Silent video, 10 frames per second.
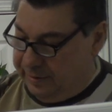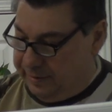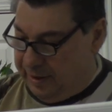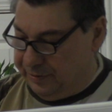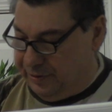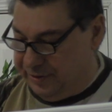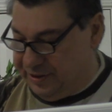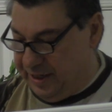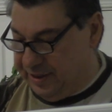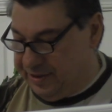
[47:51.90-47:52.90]
Down towards
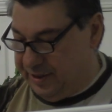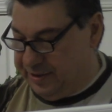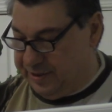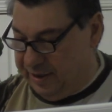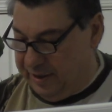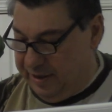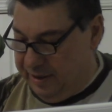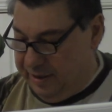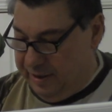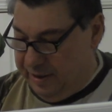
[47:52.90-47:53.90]
the end, it says, uh,
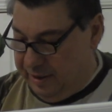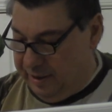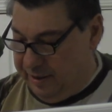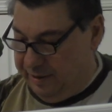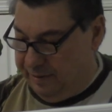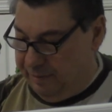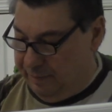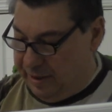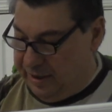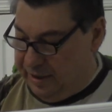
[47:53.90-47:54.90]
uh
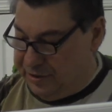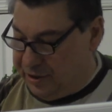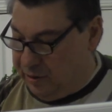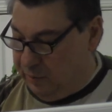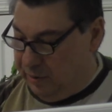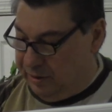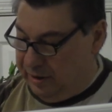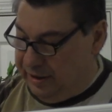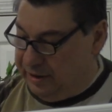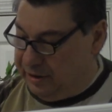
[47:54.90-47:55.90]
Many years ago, one
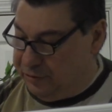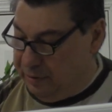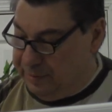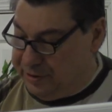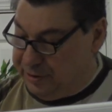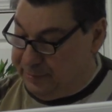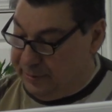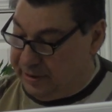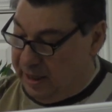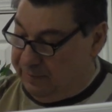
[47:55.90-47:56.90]
leading contributor to this
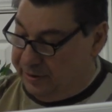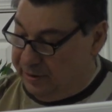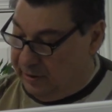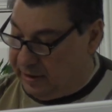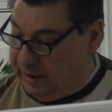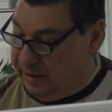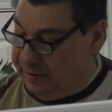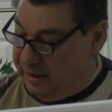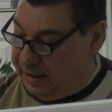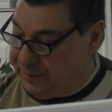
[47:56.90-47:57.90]
book came under our care
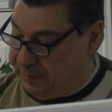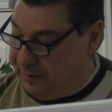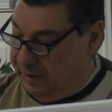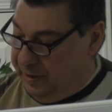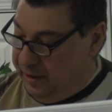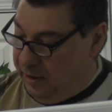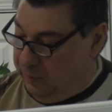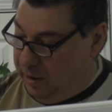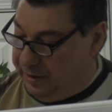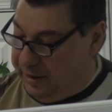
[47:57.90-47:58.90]
in a hospital,
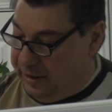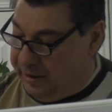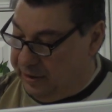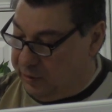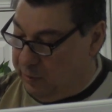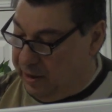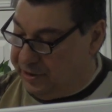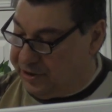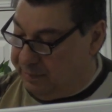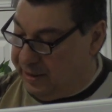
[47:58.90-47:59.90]
and while here, he
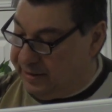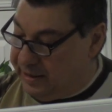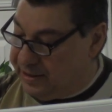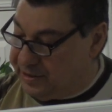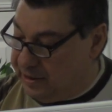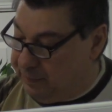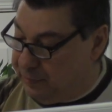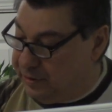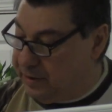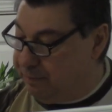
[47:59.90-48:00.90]
acquired some ideas that he
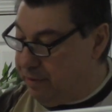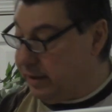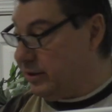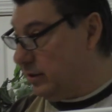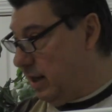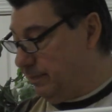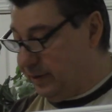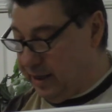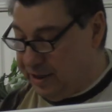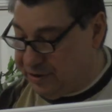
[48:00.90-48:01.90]
put into practical
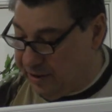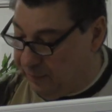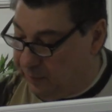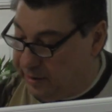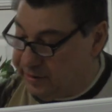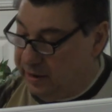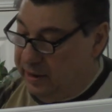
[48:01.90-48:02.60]
application at once.